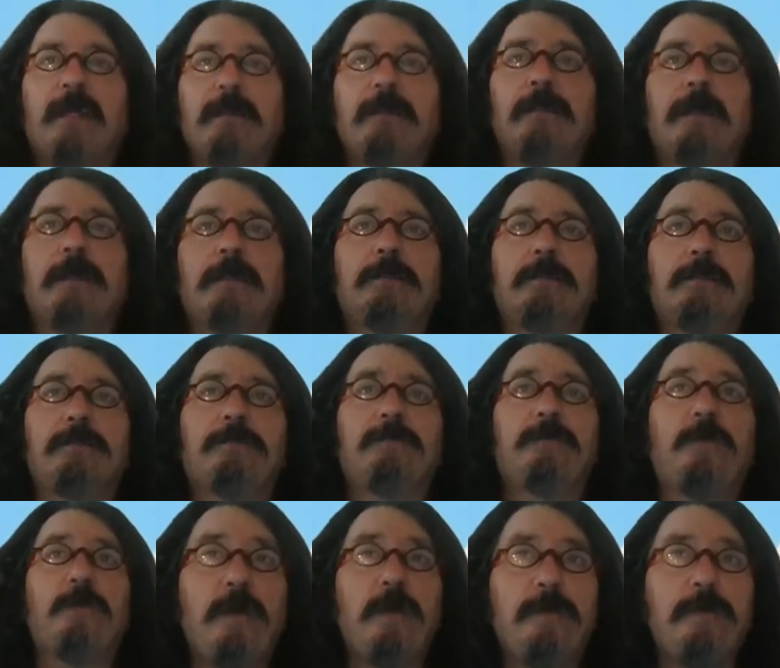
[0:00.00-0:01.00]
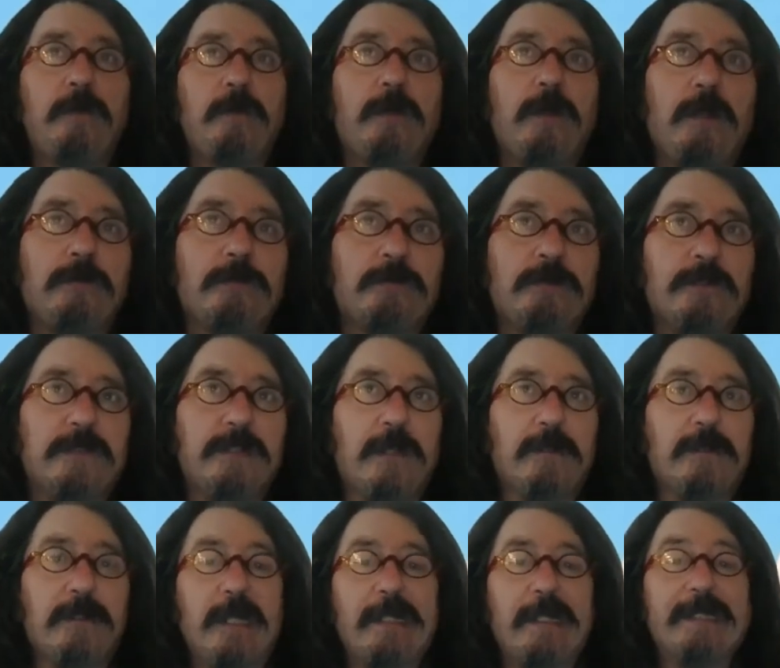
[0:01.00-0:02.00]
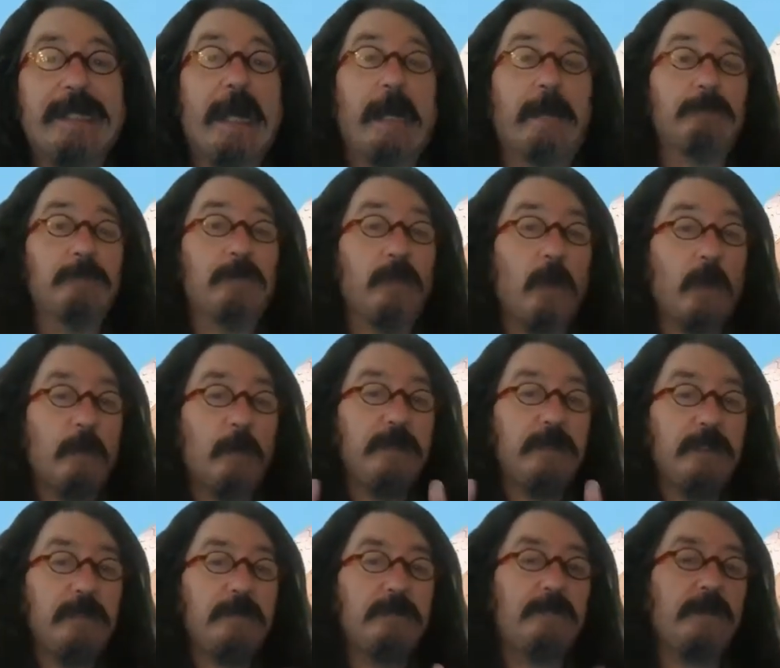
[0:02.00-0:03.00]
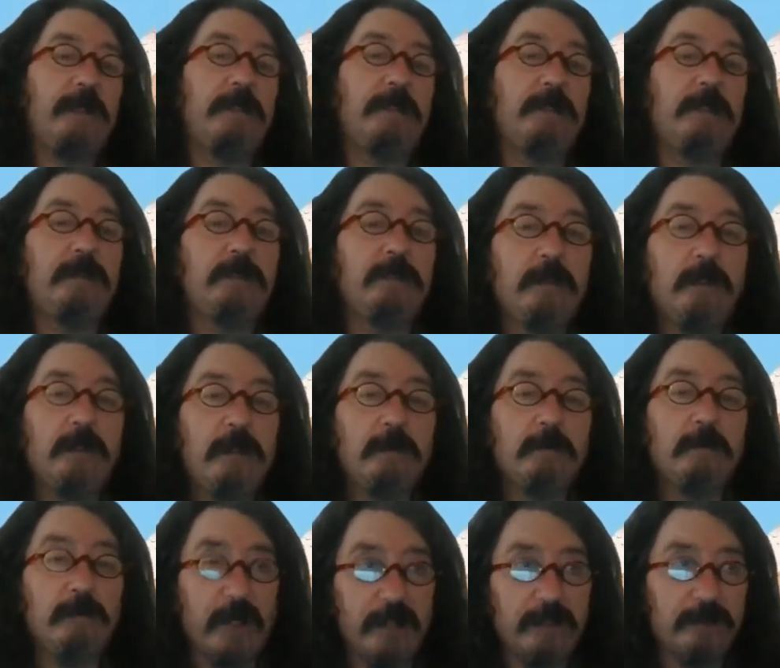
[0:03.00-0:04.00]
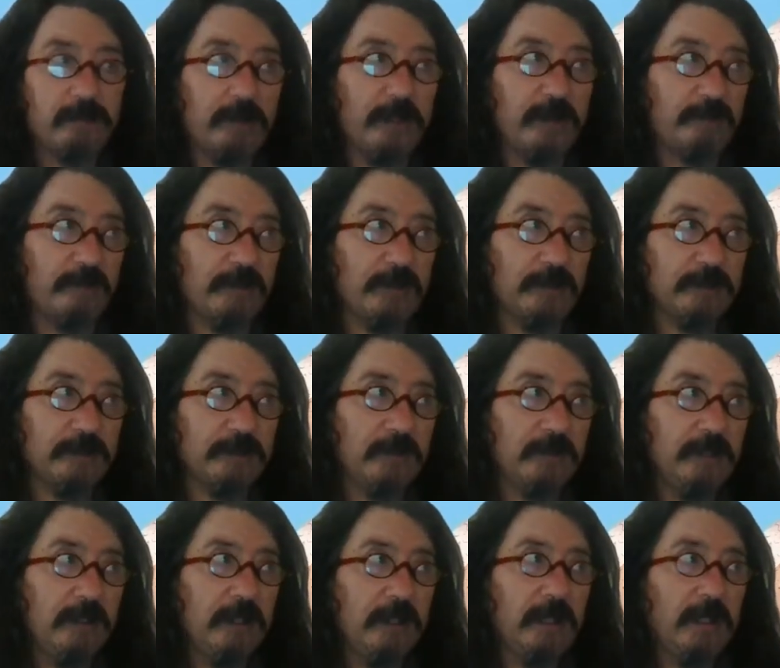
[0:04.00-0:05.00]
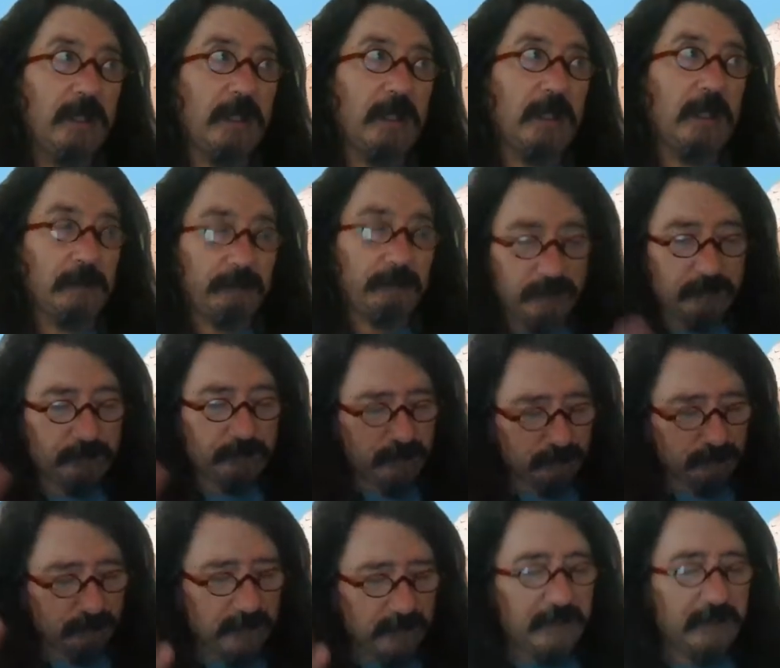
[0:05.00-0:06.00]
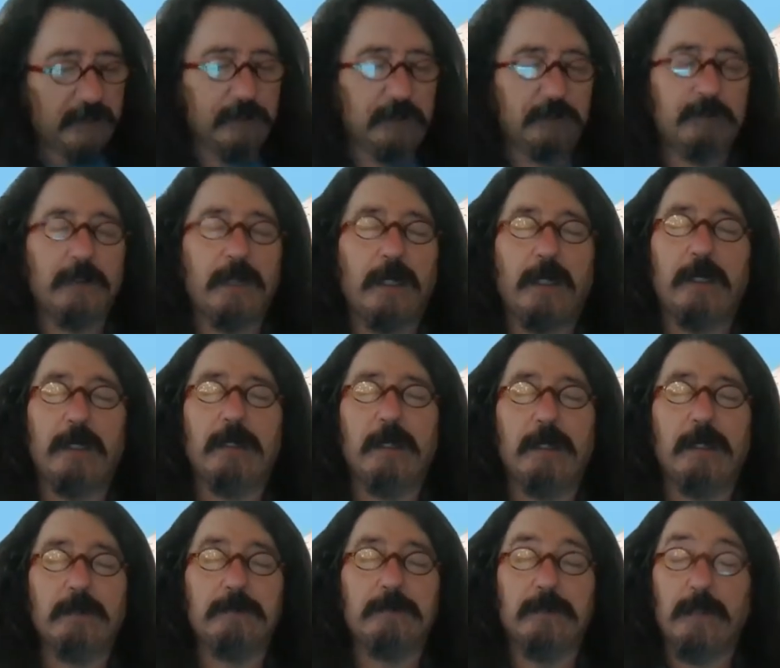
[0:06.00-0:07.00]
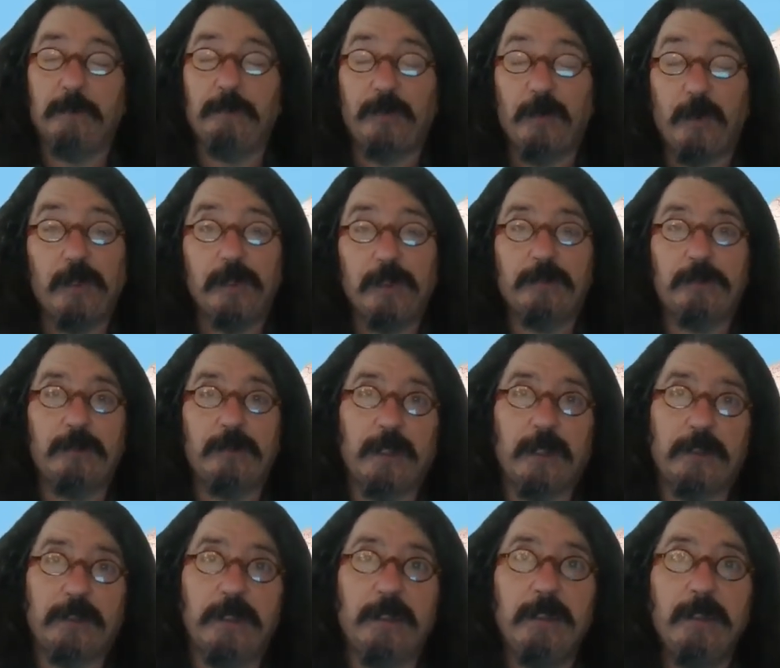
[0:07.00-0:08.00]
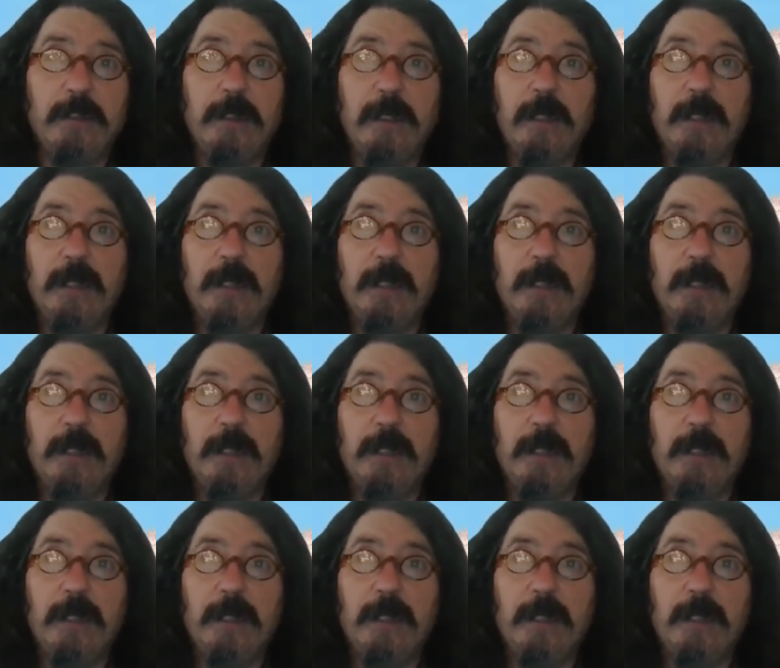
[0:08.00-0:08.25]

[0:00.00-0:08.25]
There's very few countries out there that have not been invaded by Great Britain, but England at some point or another.